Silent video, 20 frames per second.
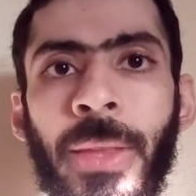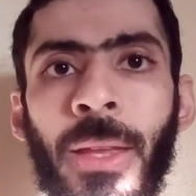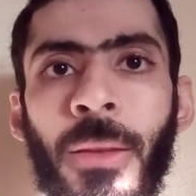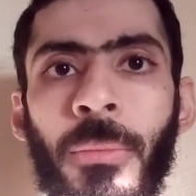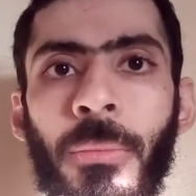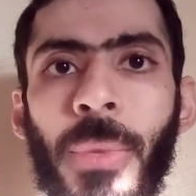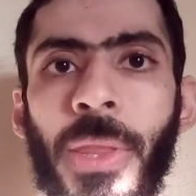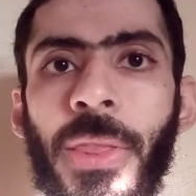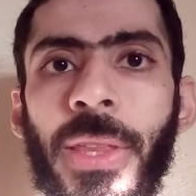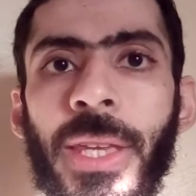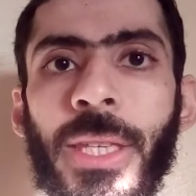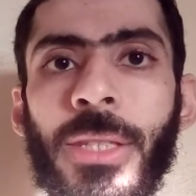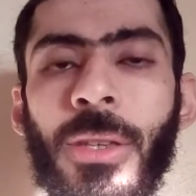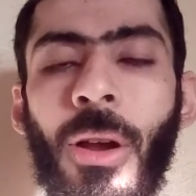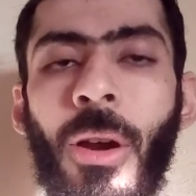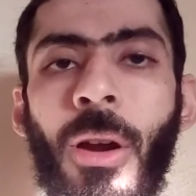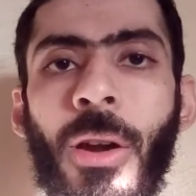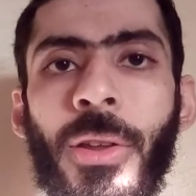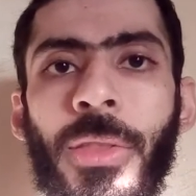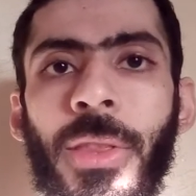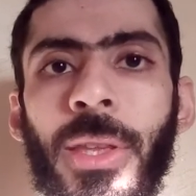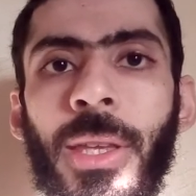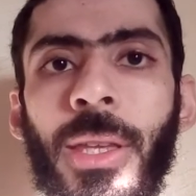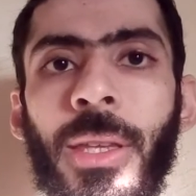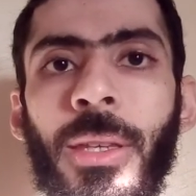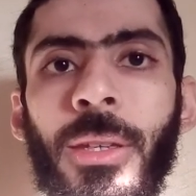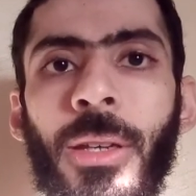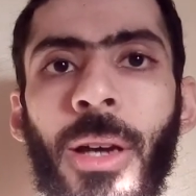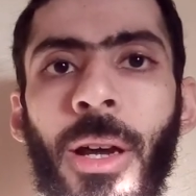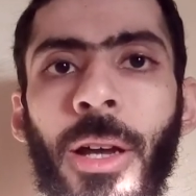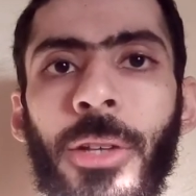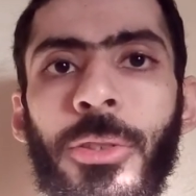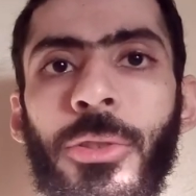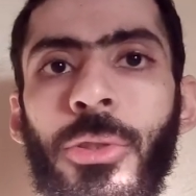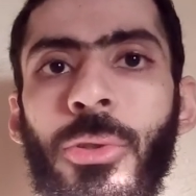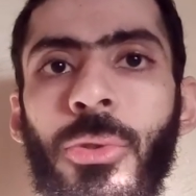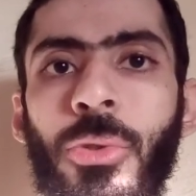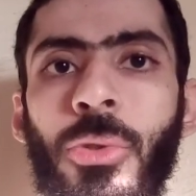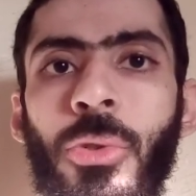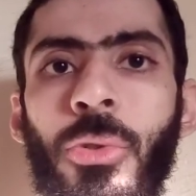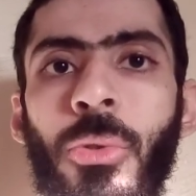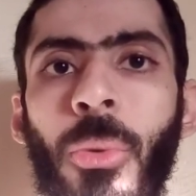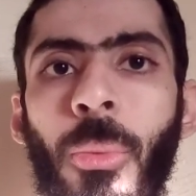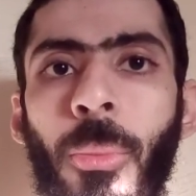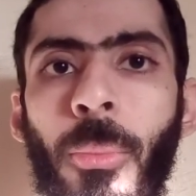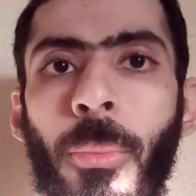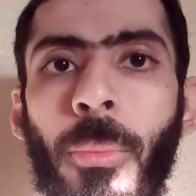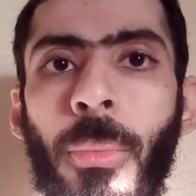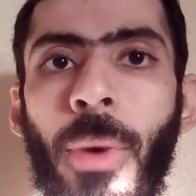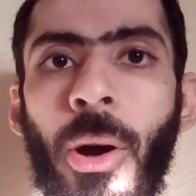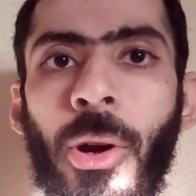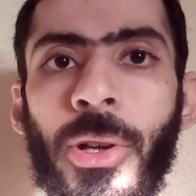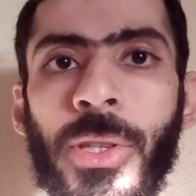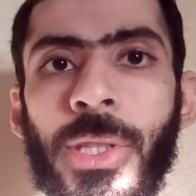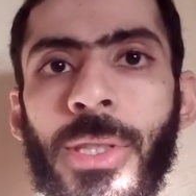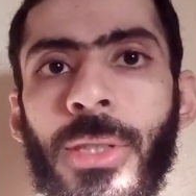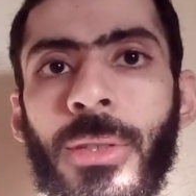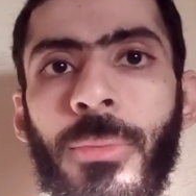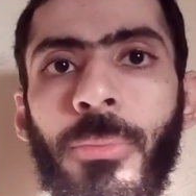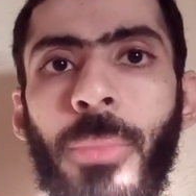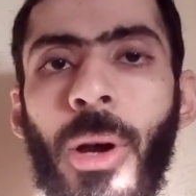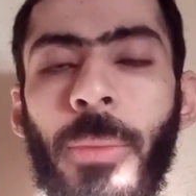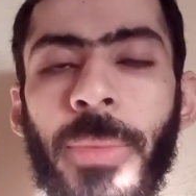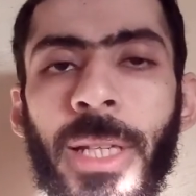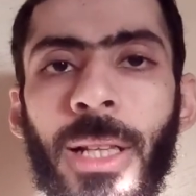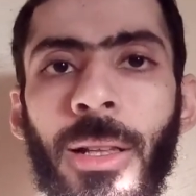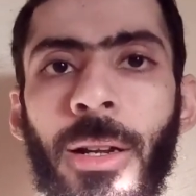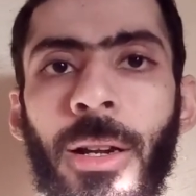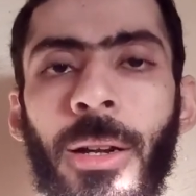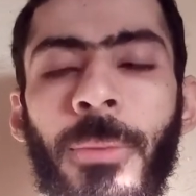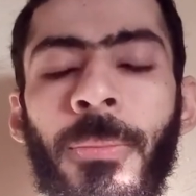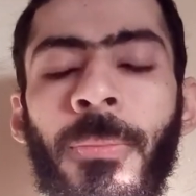but these are the two most popular.